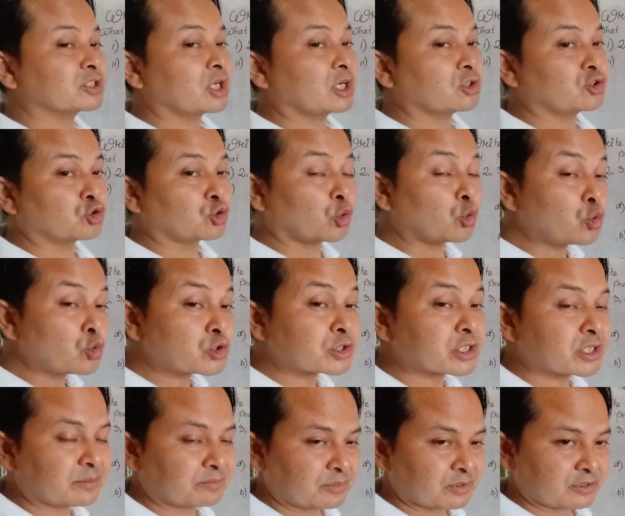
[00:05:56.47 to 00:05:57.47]
are those
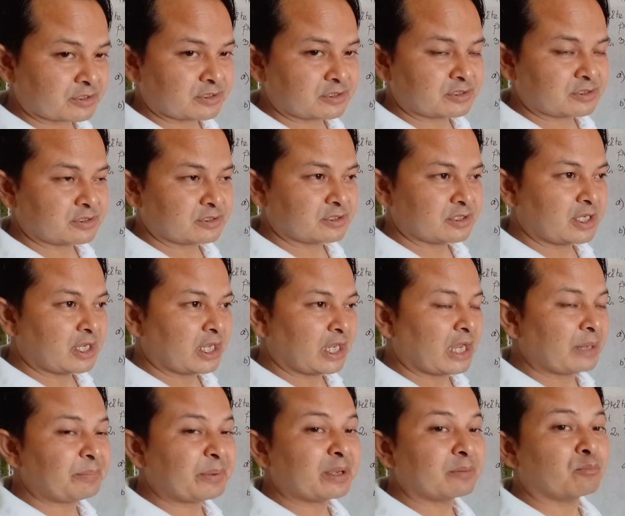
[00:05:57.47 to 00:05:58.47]
numbers
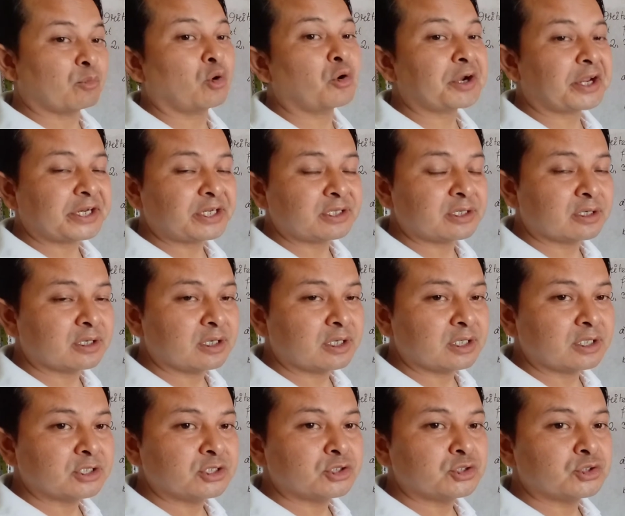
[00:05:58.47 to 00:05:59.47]
having more than
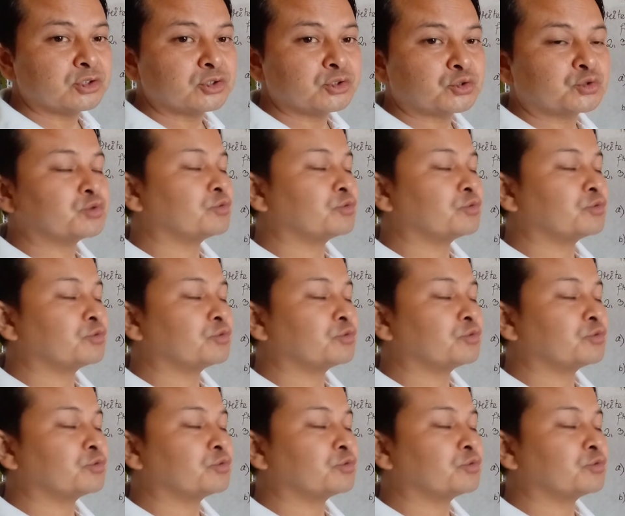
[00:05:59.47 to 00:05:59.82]
2